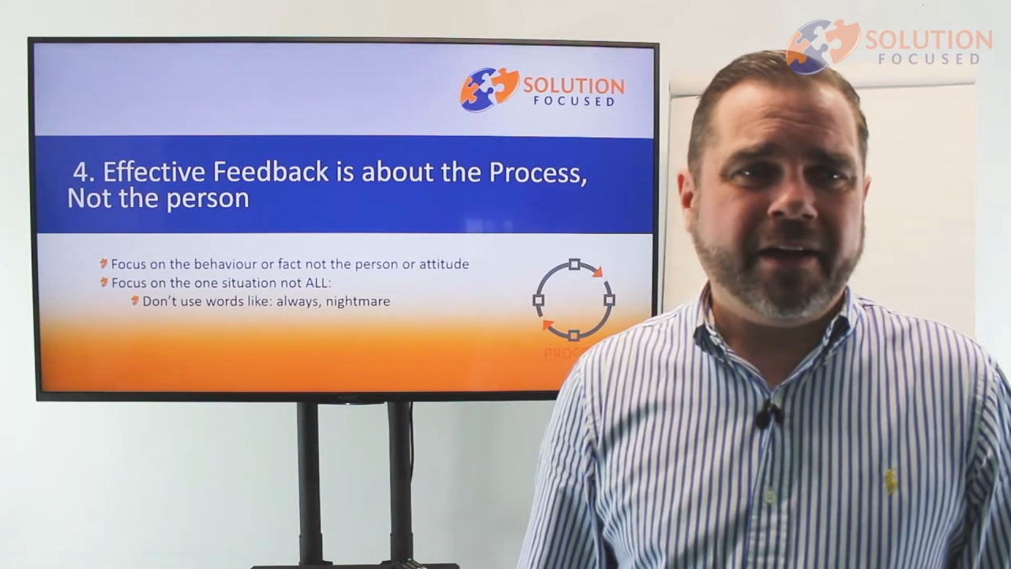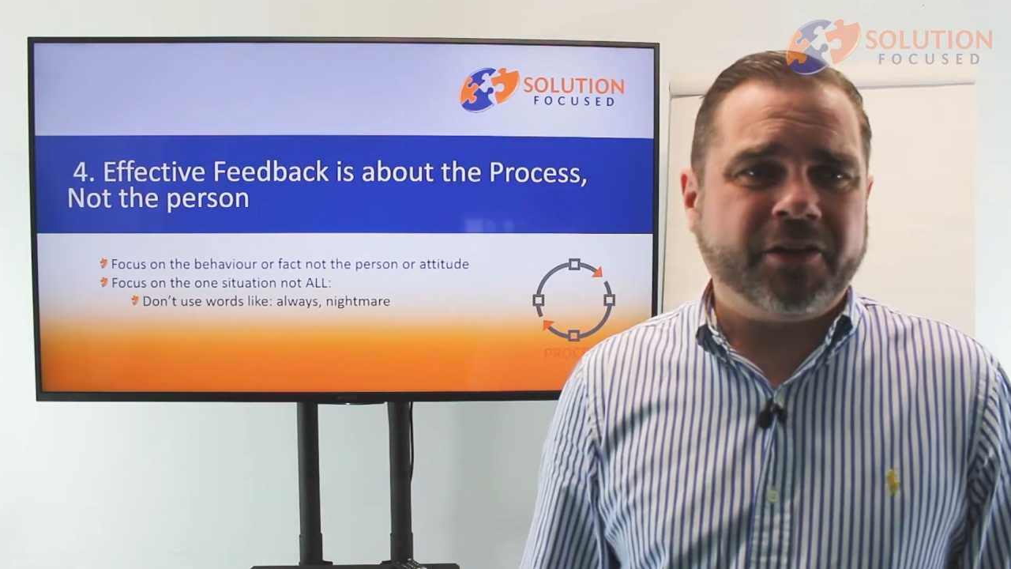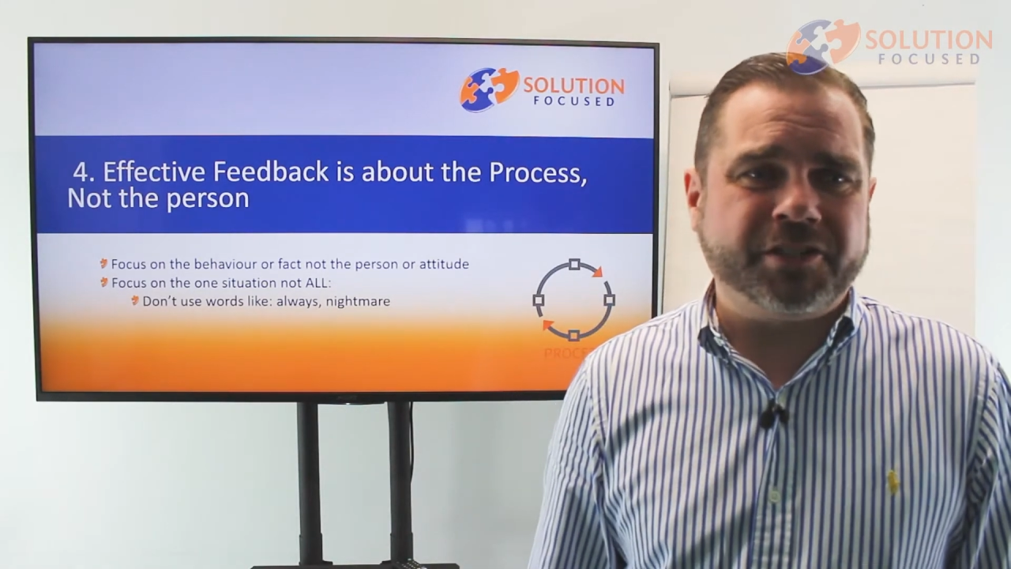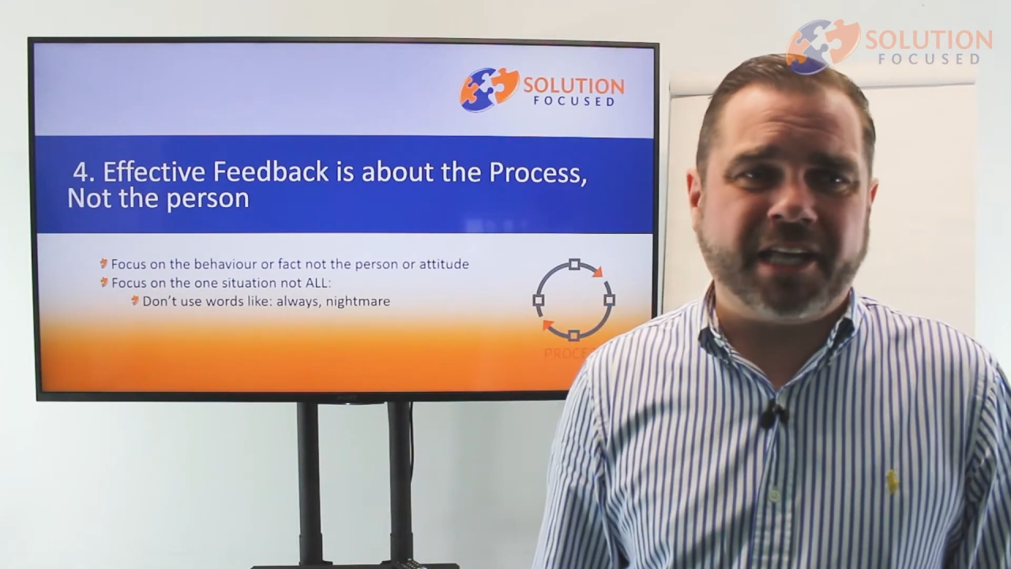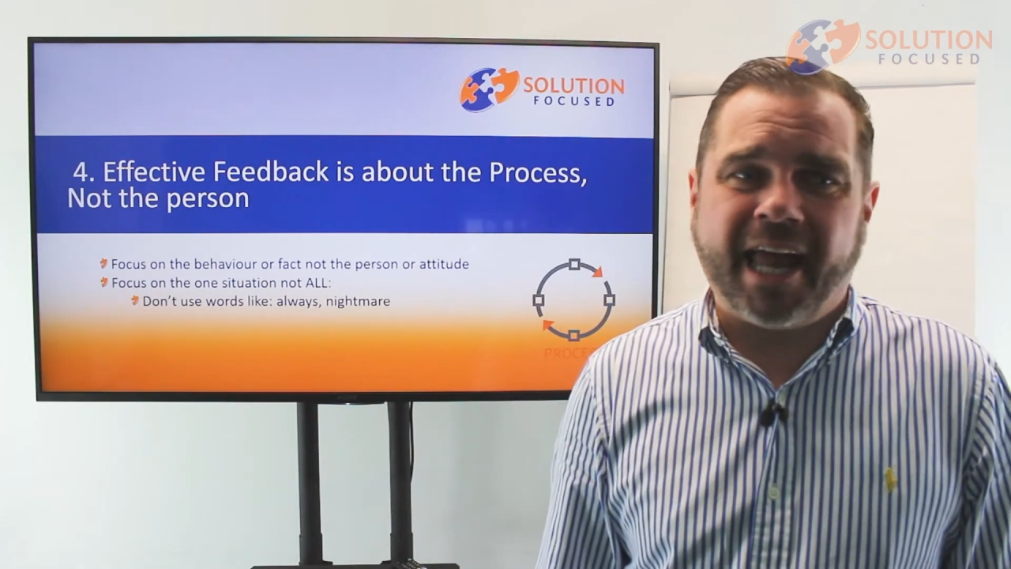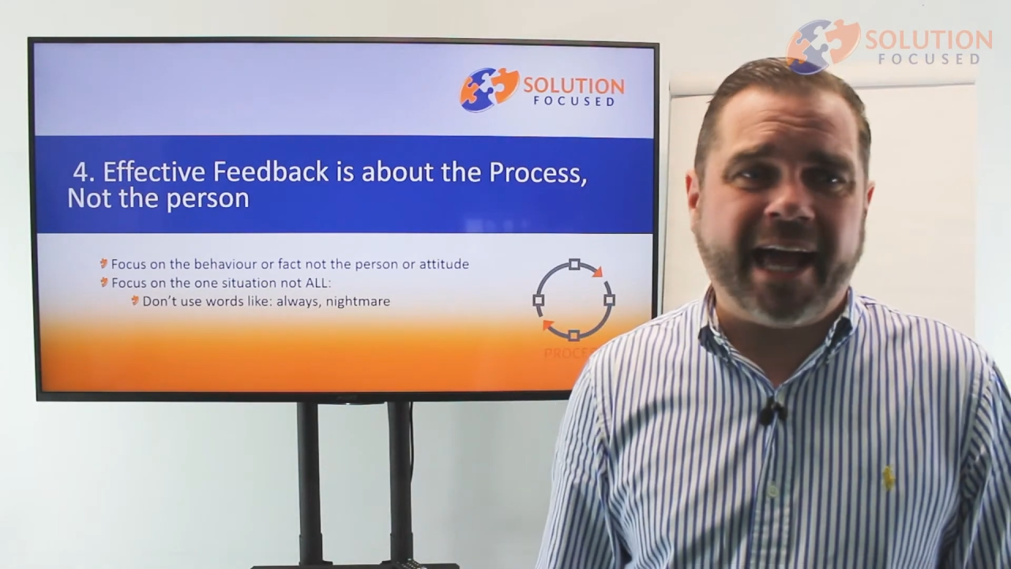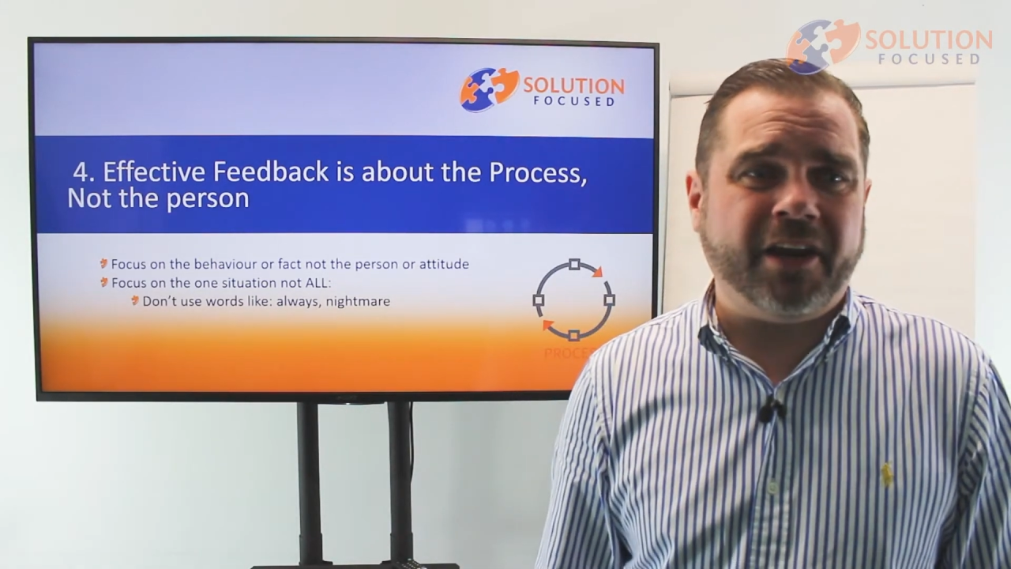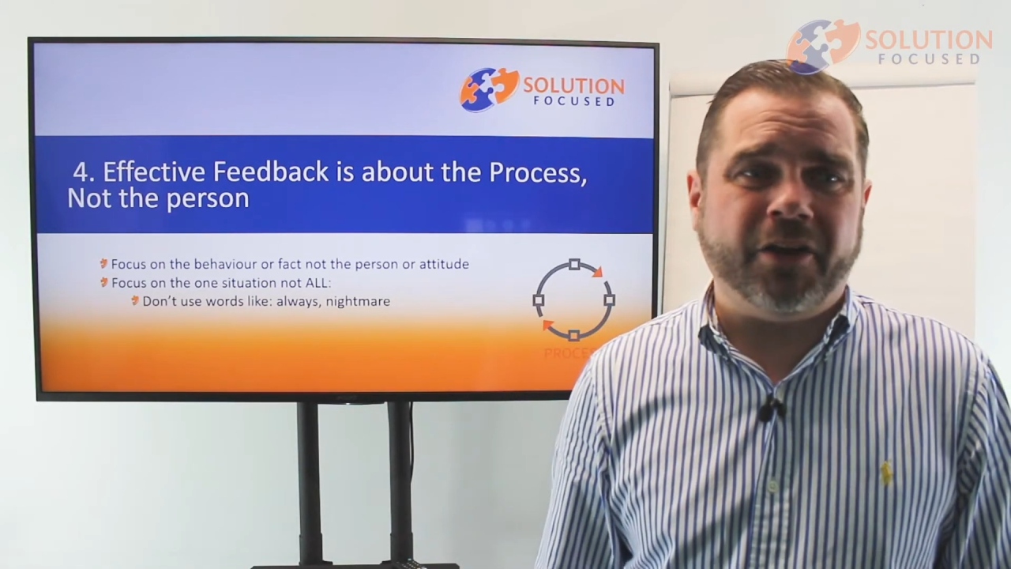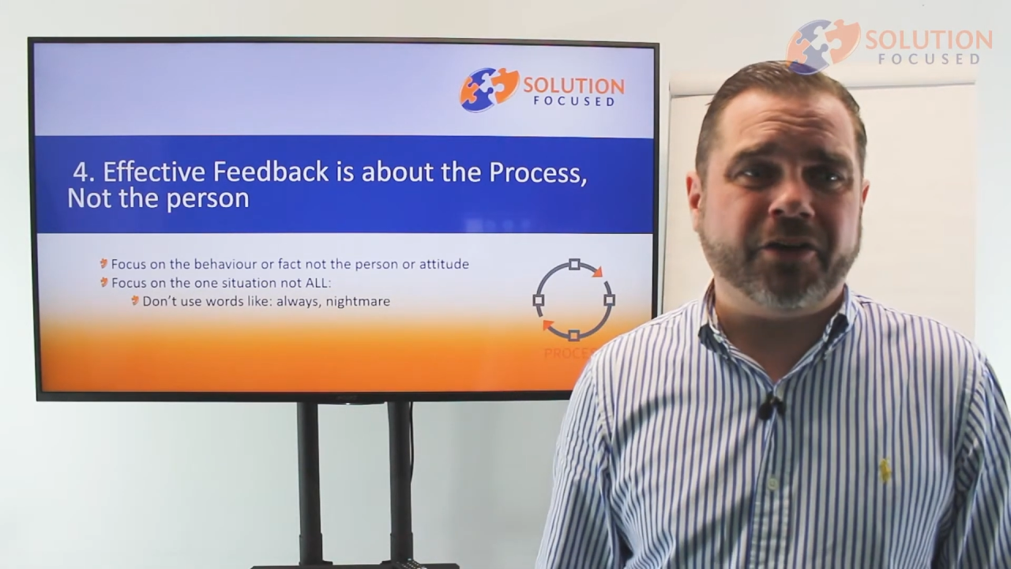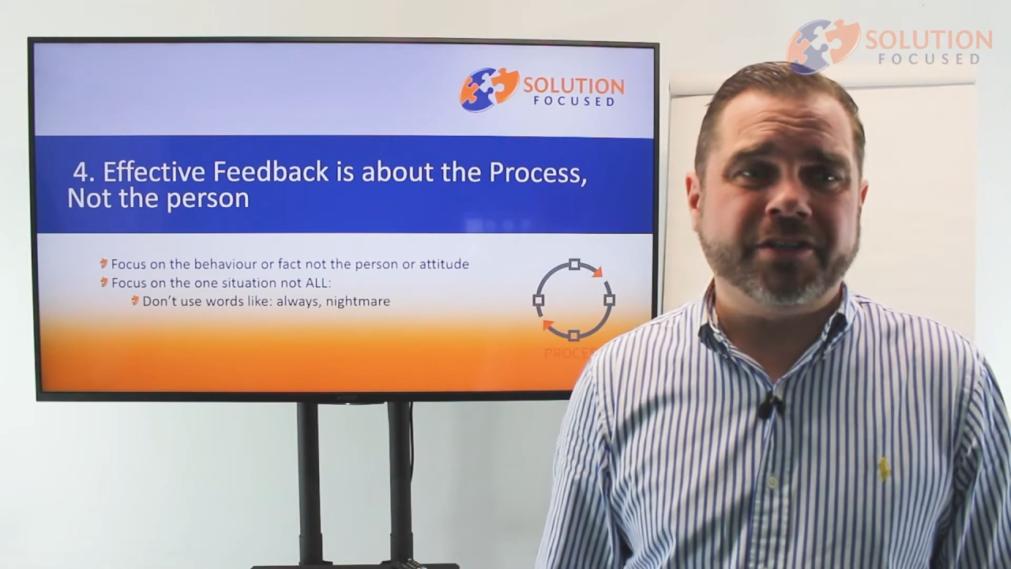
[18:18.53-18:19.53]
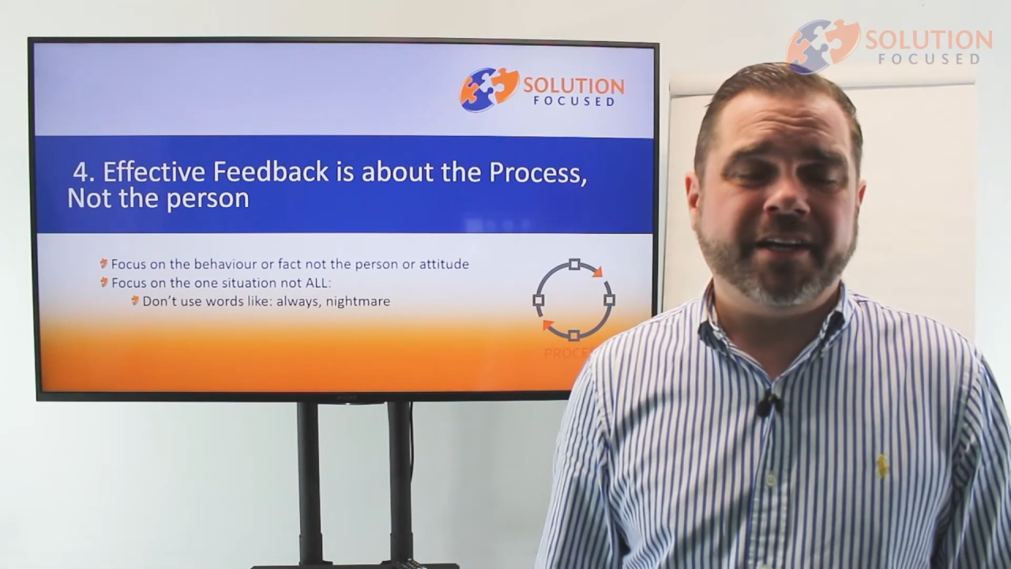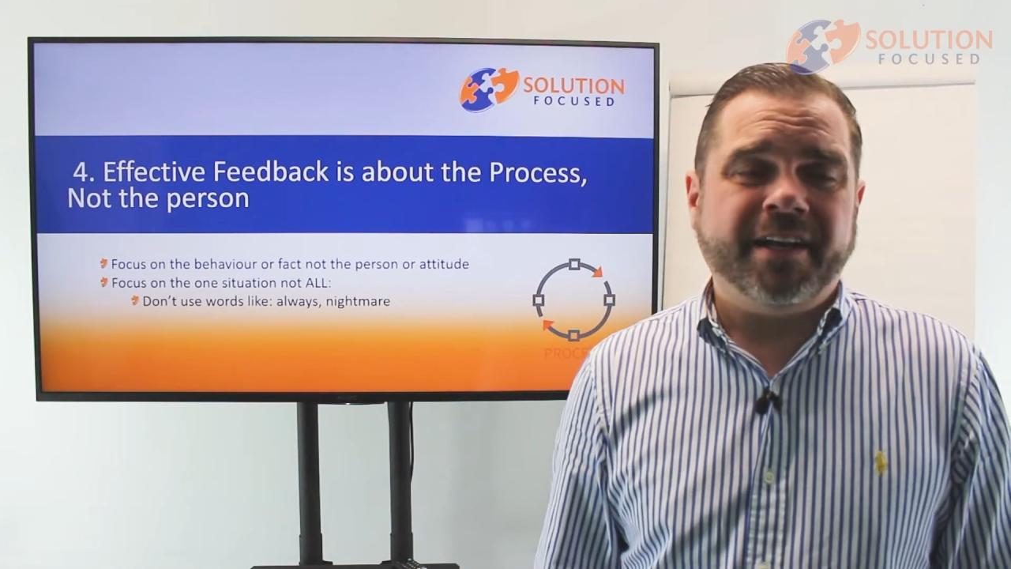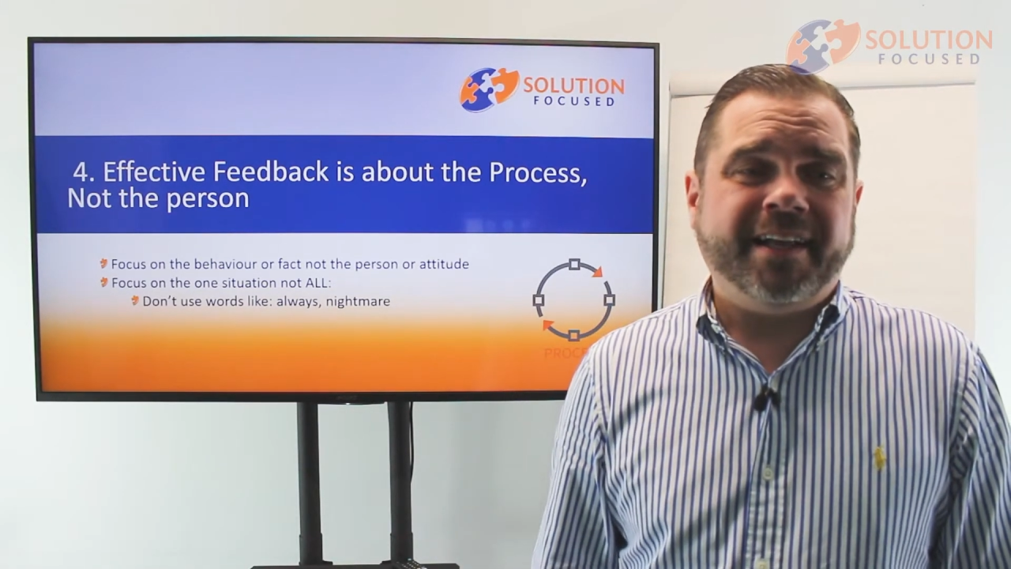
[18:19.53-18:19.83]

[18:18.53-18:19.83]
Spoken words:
Because the likelihood